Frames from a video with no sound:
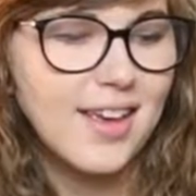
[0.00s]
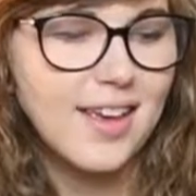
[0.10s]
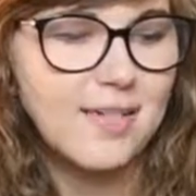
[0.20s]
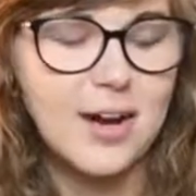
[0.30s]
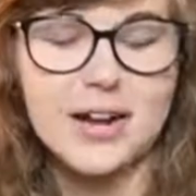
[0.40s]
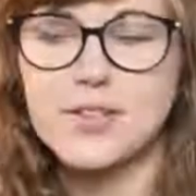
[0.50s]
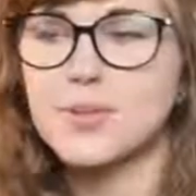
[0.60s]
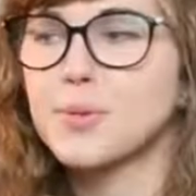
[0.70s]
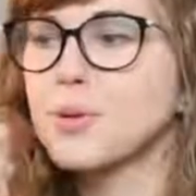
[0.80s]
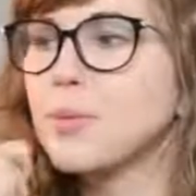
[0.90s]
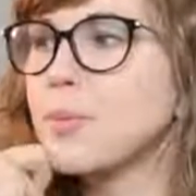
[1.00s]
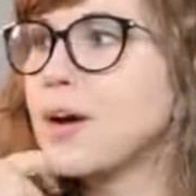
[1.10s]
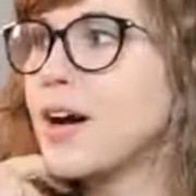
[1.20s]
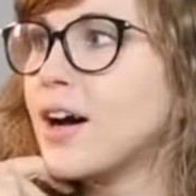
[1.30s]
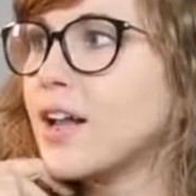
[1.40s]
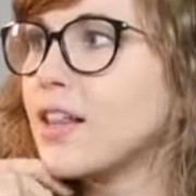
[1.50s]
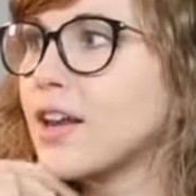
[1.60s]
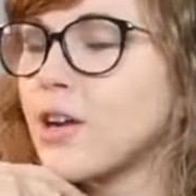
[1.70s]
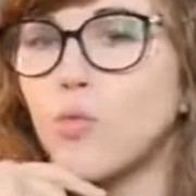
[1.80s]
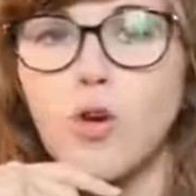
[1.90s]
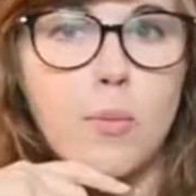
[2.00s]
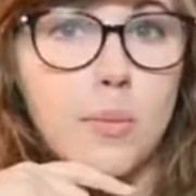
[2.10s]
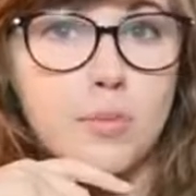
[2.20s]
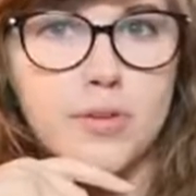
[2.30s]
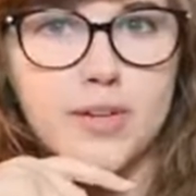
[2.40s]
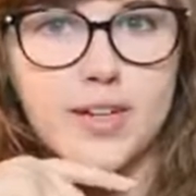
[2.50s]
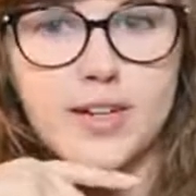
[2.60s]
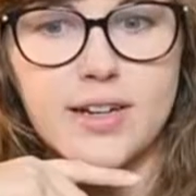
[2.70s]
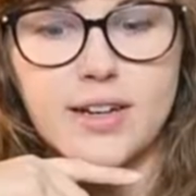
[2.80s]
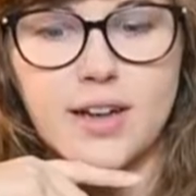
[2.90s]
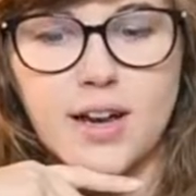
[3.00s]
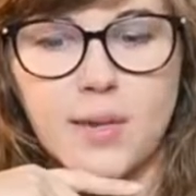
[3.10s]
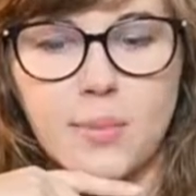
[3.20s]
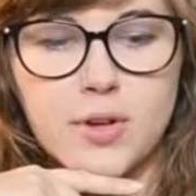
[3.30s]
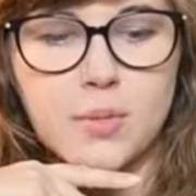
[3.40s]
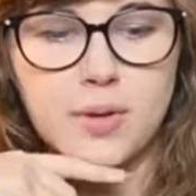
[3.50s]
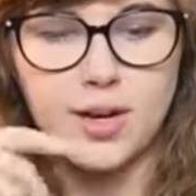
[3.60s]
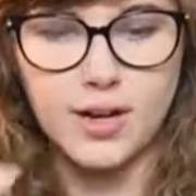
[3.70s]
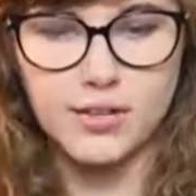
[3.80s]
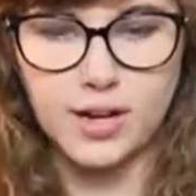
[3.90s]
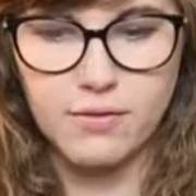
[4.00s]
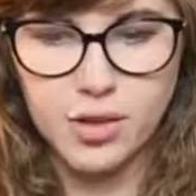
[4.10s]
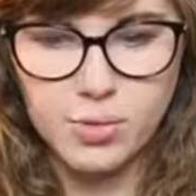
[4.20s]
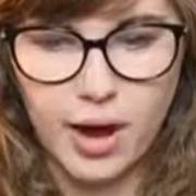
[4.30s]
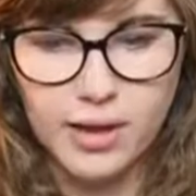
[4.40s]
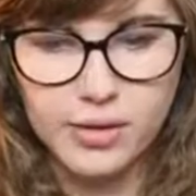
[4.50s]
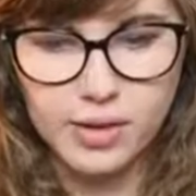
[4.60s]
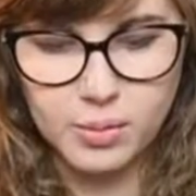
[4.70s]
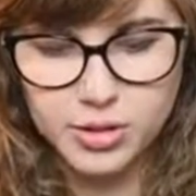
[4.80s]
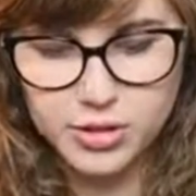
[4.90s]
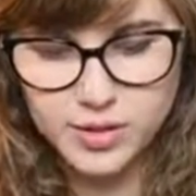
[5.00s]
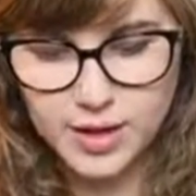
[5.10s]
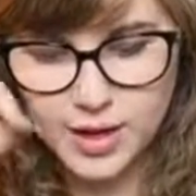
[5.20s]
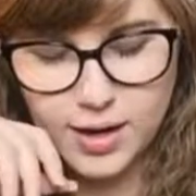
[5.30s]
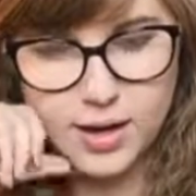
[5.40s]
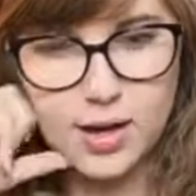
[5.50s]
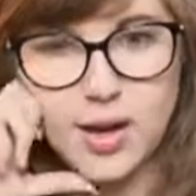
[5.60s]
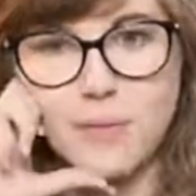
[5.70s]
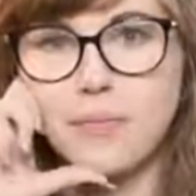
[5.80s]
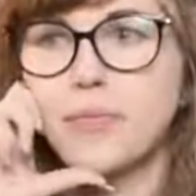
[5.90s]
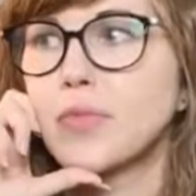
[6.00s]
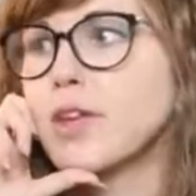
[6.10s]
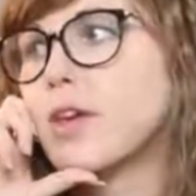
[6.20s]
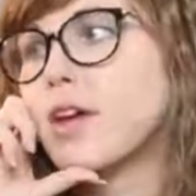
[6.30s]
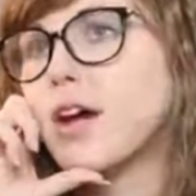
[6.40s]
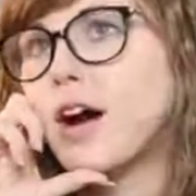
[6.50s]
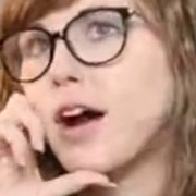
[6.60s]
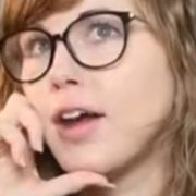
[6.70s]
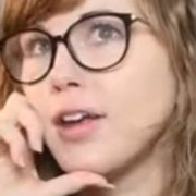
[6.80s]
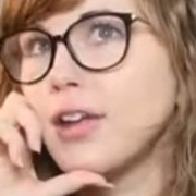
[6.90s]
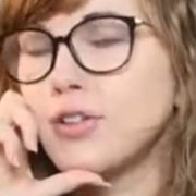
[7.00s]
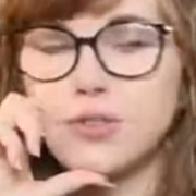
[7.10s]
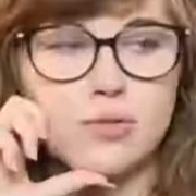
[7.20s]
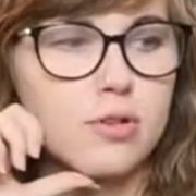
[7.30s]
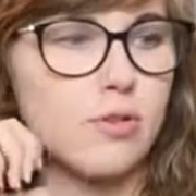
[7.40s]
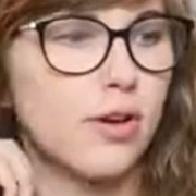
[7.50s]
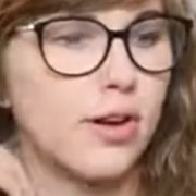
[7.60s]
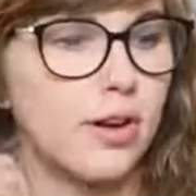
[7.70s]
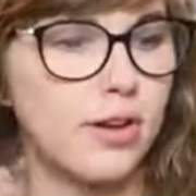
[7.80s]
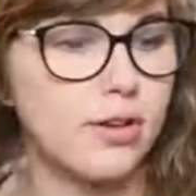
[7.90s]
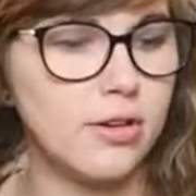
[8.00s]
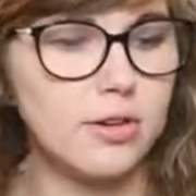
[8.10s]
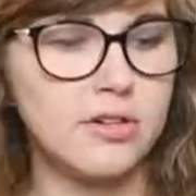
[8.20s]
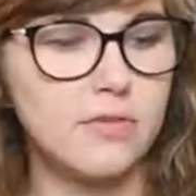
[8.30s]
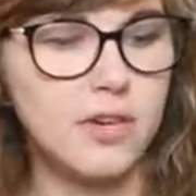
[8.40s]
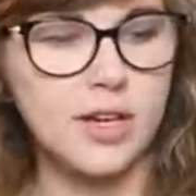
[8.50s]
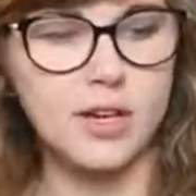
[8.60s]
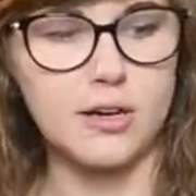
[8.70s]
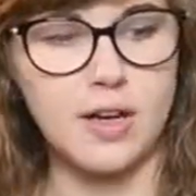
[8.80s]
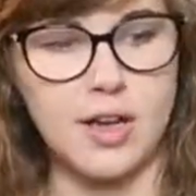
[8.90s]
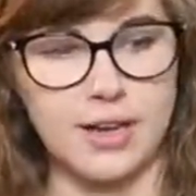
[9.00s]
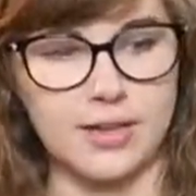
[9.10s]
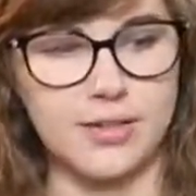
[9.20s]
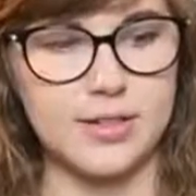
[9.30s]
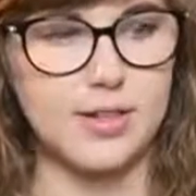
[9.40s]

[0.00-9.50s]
like a warm-up routine. To be honest, I didn't really practice that much today. I just recorded a new YouTube video, and